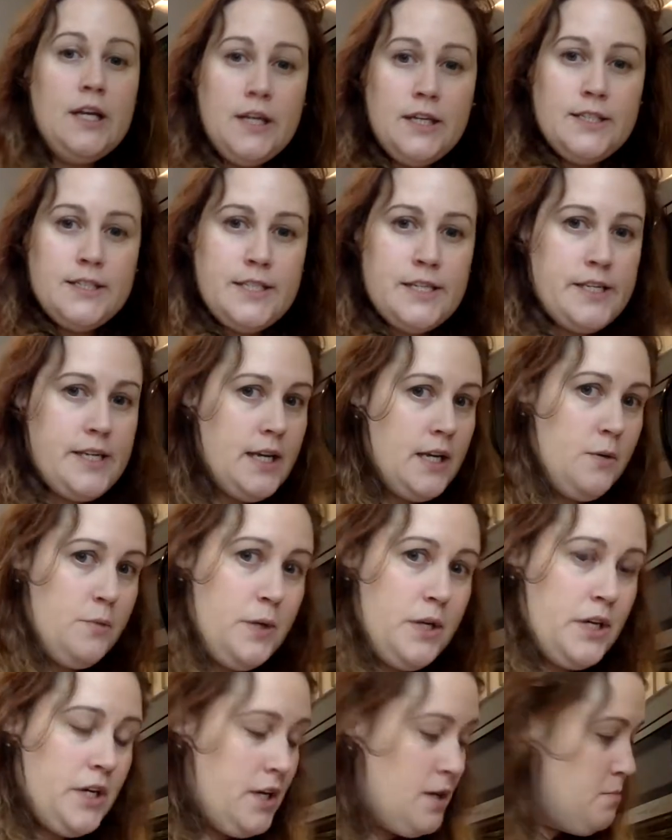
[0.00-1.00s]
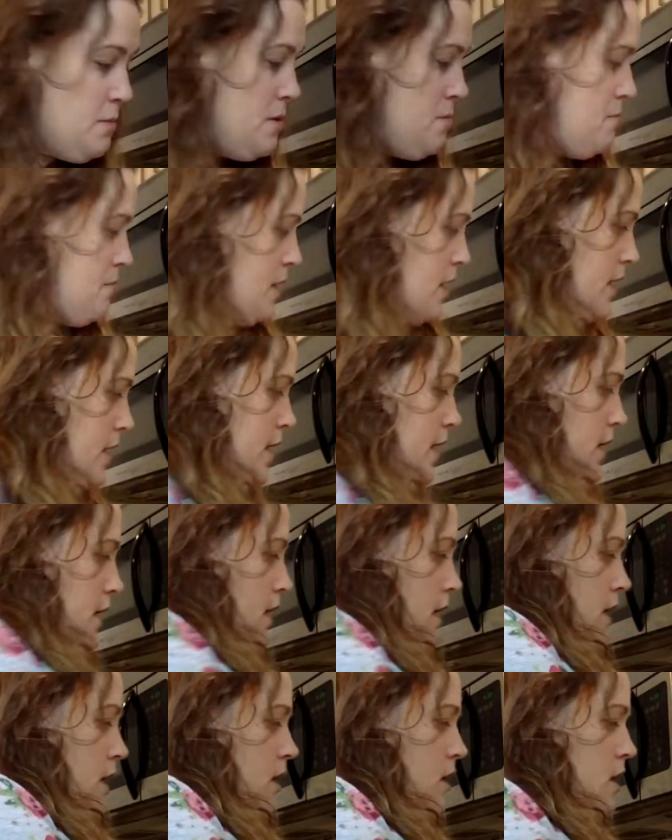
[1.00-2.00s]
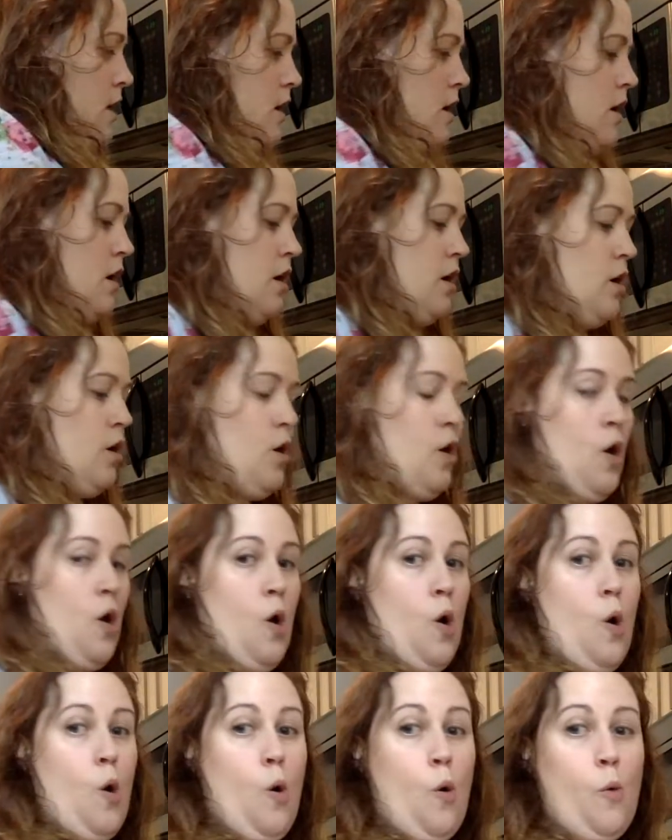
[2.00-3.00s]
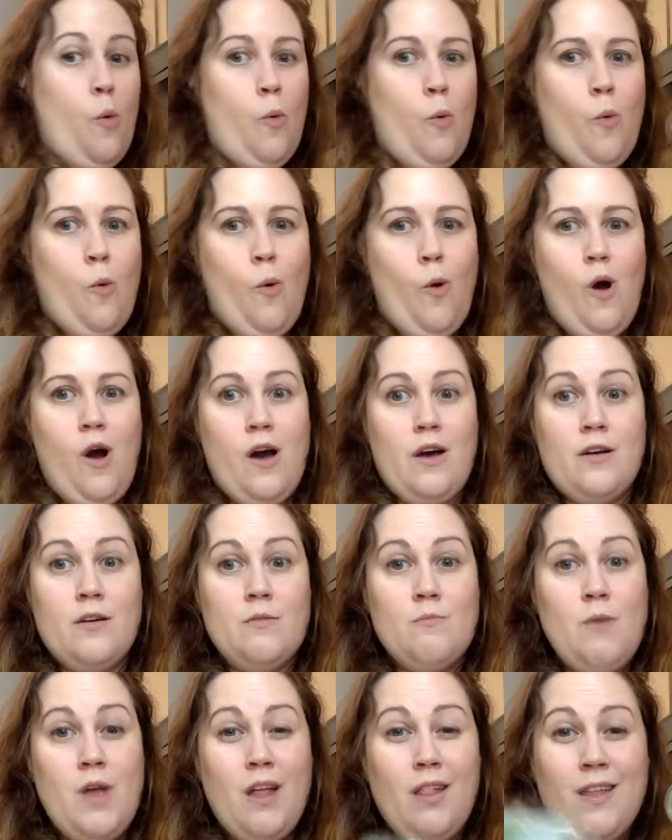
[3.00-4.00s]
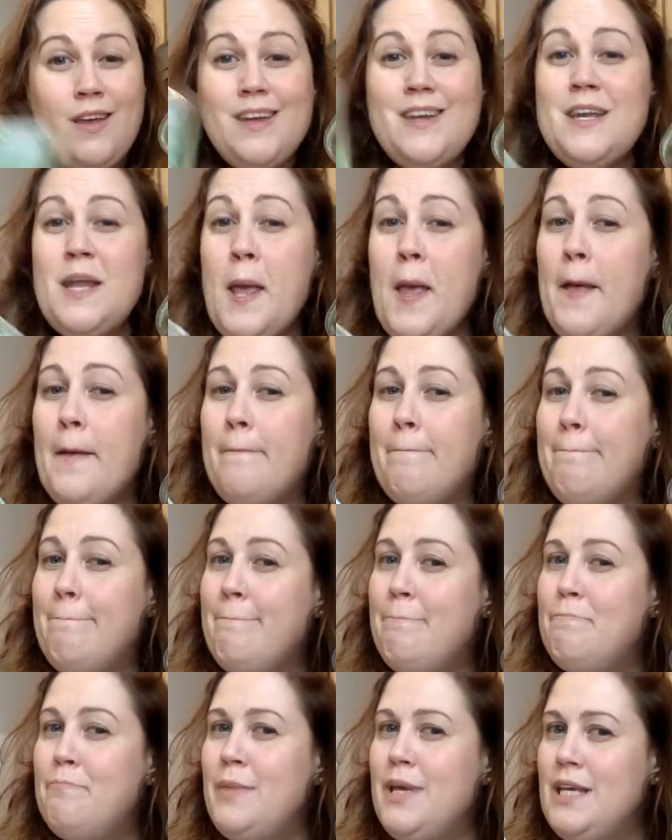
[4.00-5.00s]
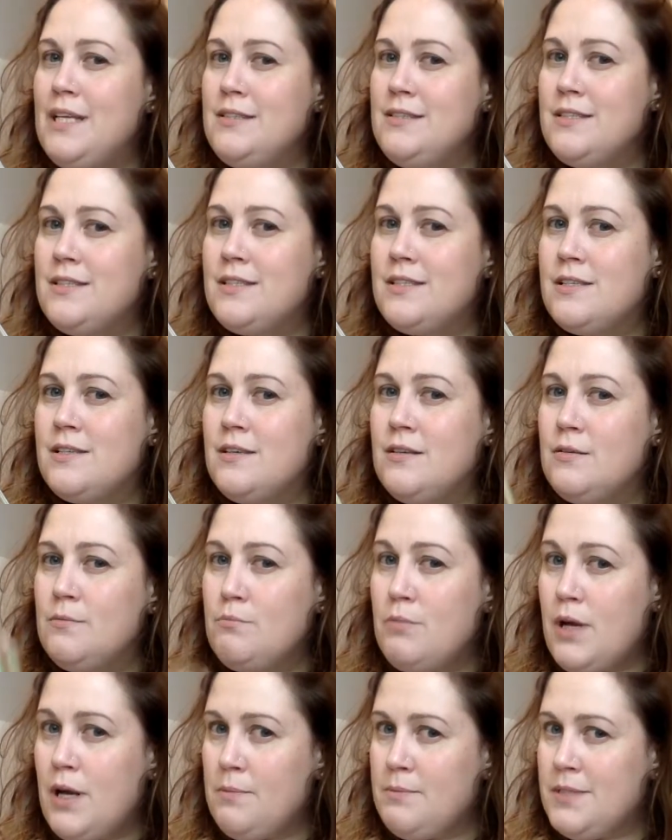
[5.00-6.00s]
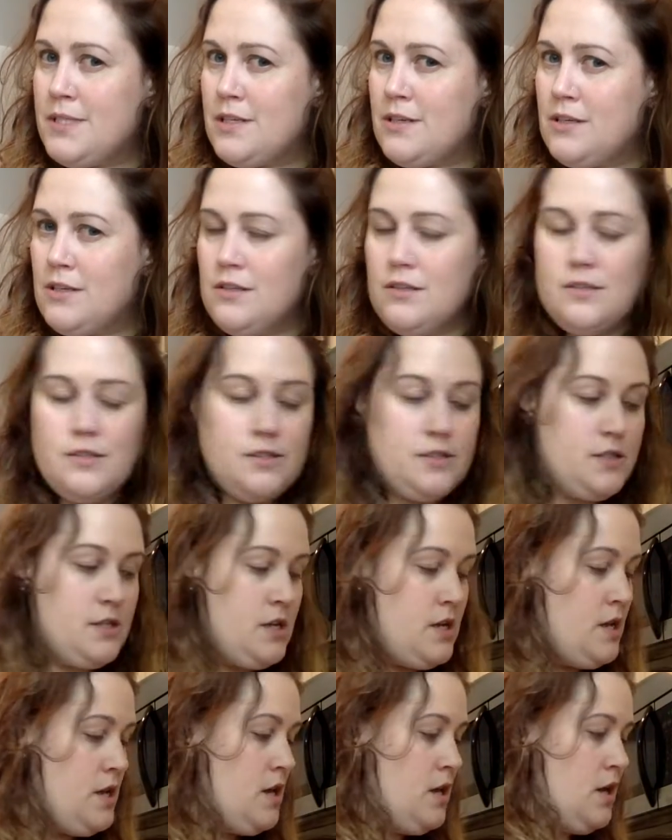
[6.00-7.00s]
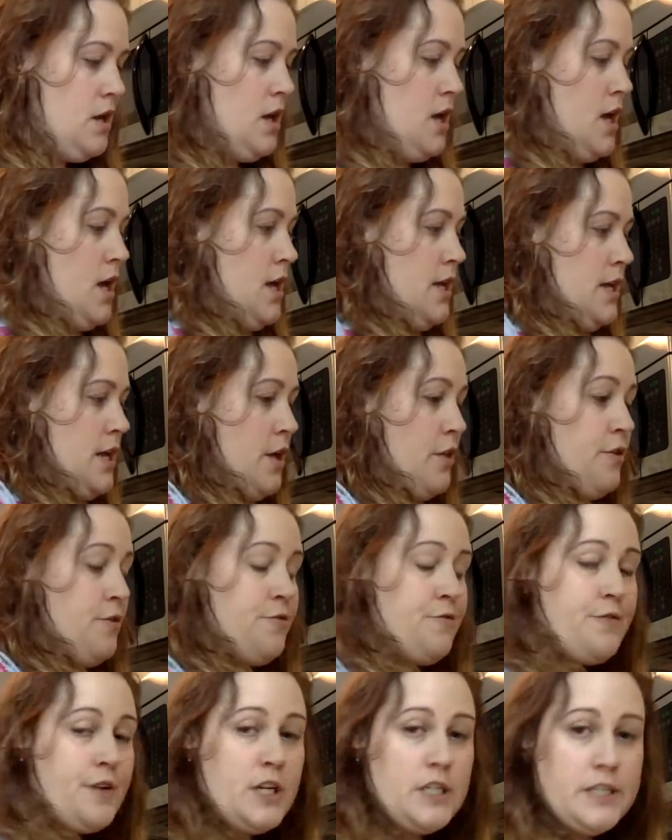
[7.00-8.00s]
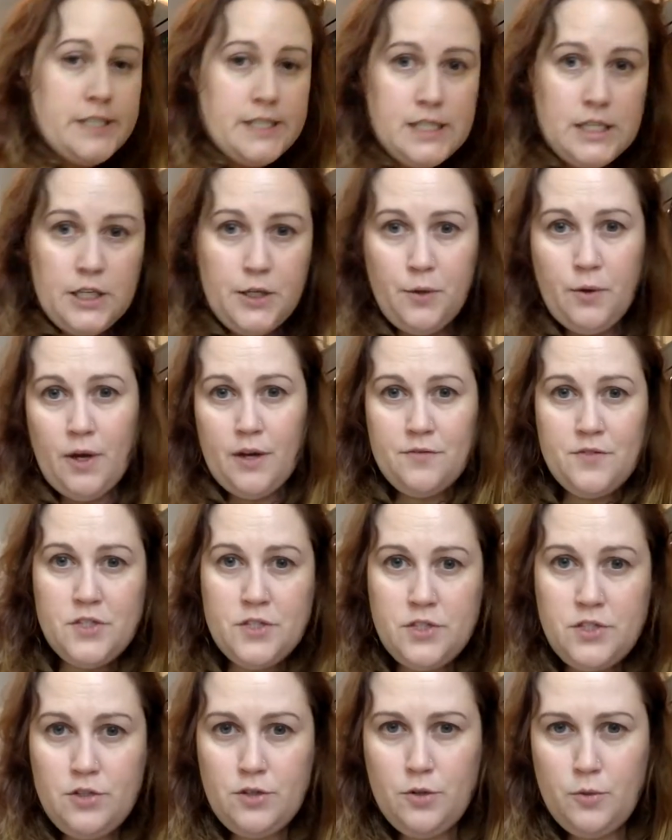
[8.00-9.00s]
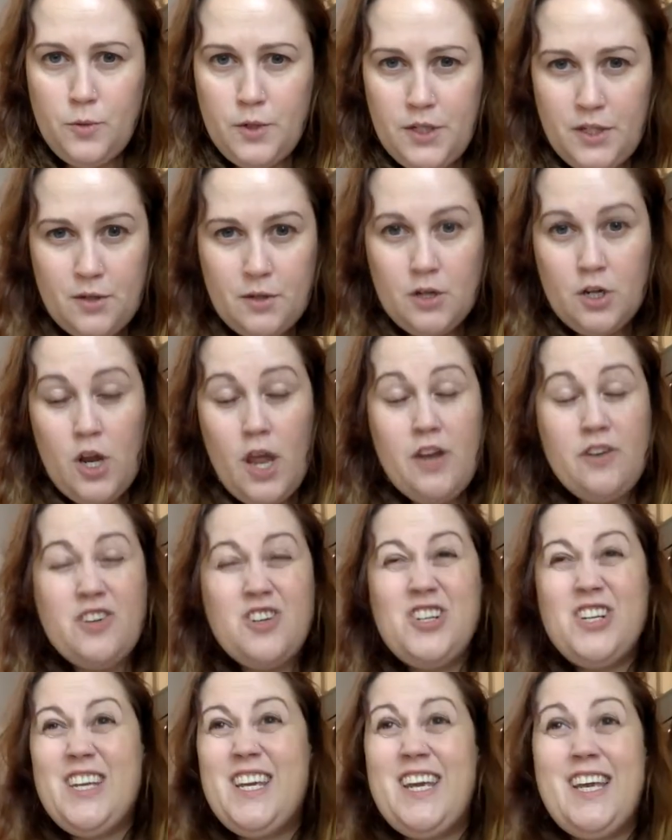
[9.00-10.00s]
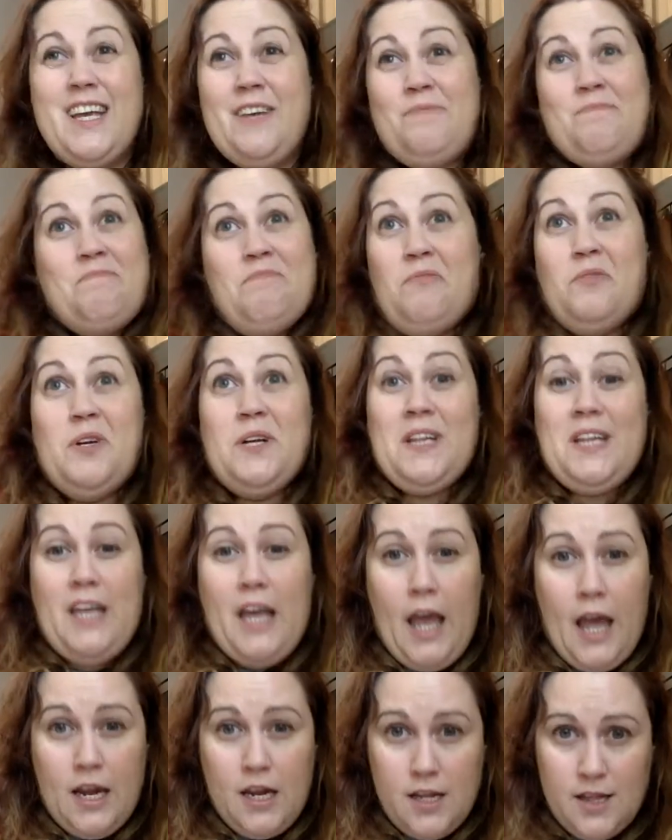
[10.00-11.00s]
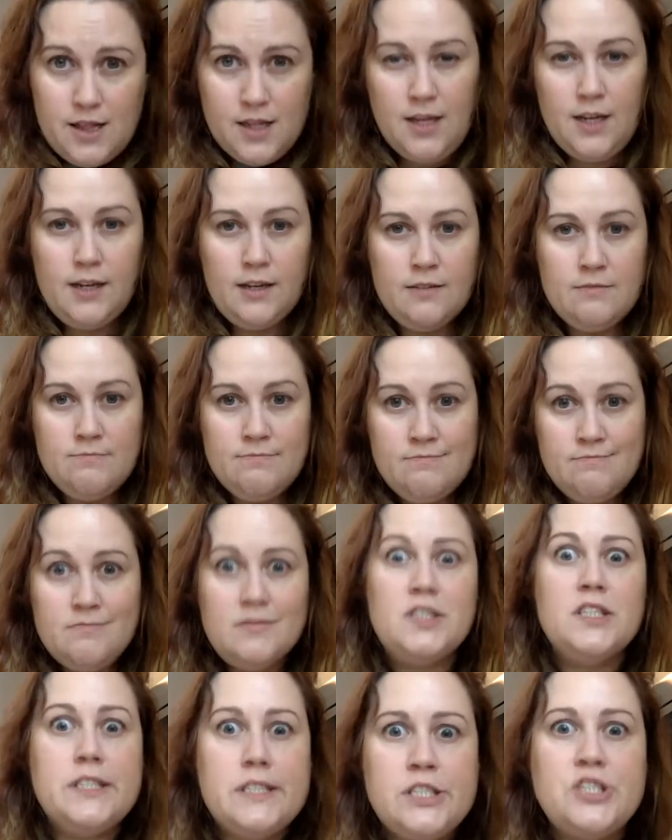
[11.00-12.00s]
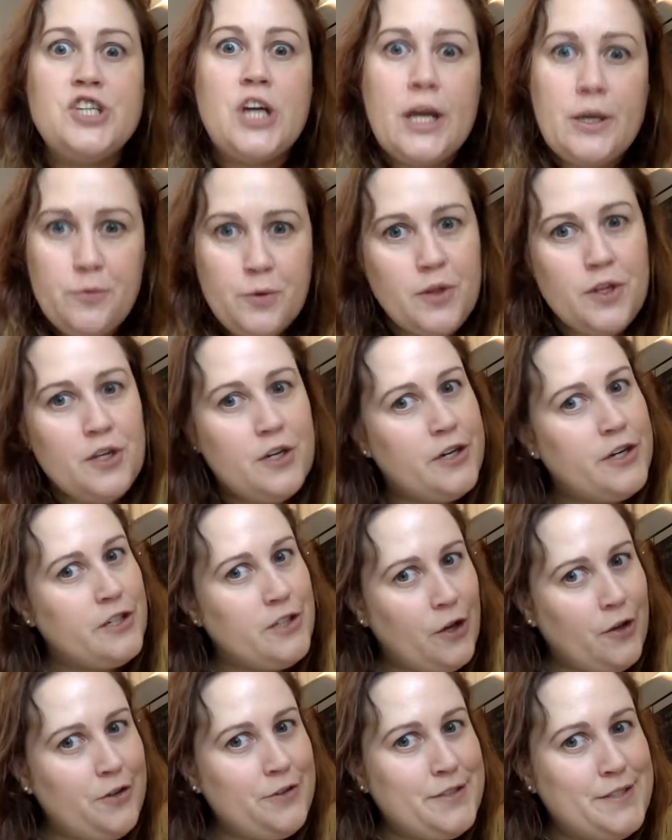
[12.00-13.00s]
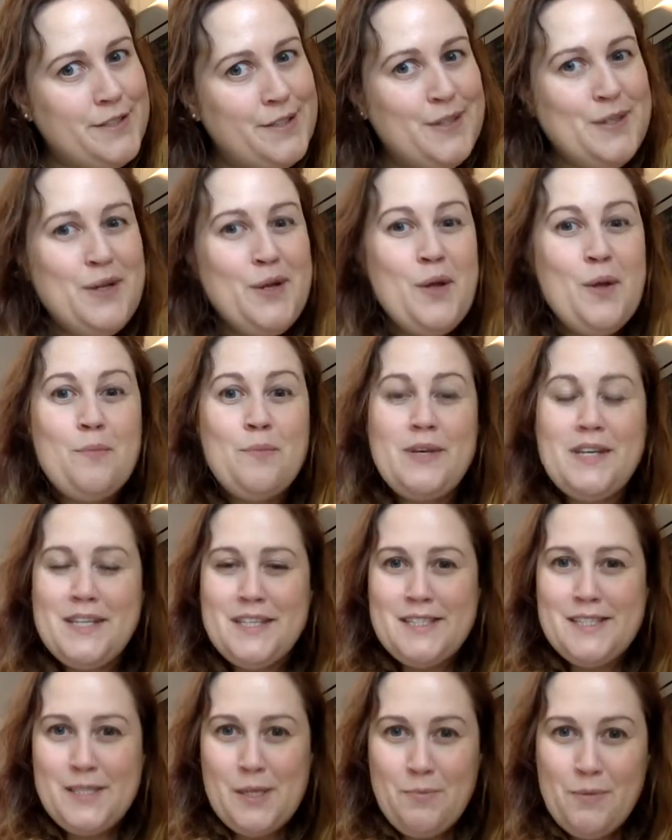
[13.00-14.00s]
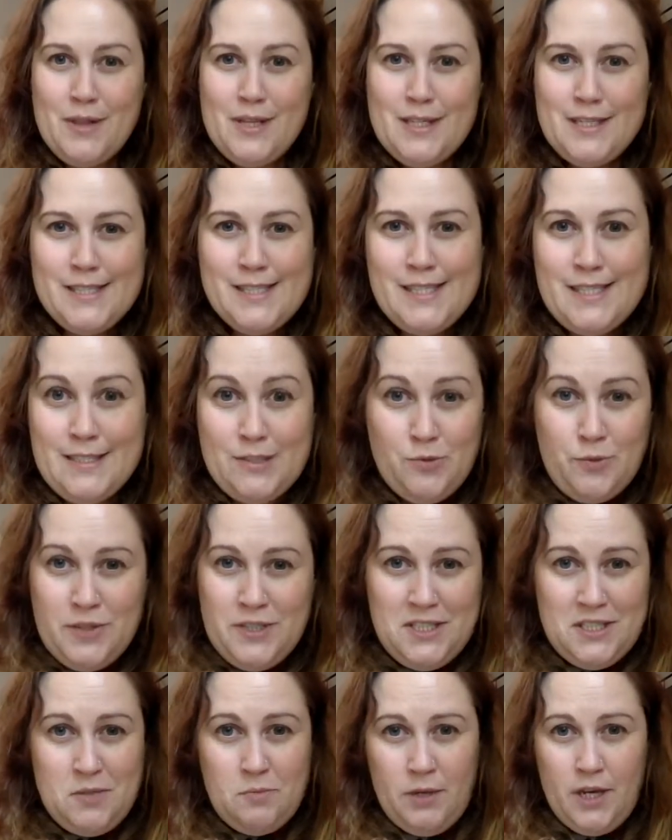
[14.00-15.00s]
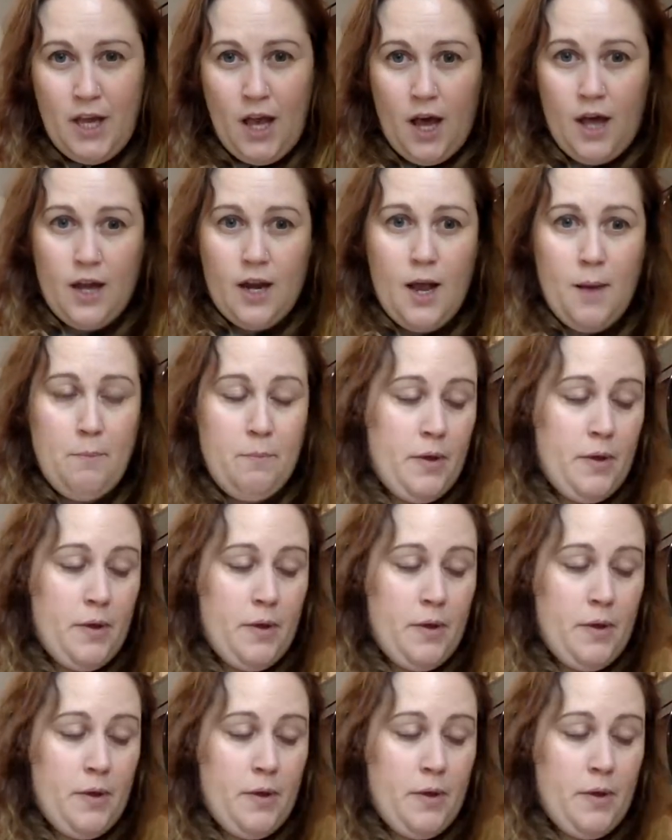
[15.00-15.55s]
Today we are going to be making watermelon mint popsicles. Now, the first thing you have to do when you're cooking really anything is check with an adult, because some of these things will need to be cut up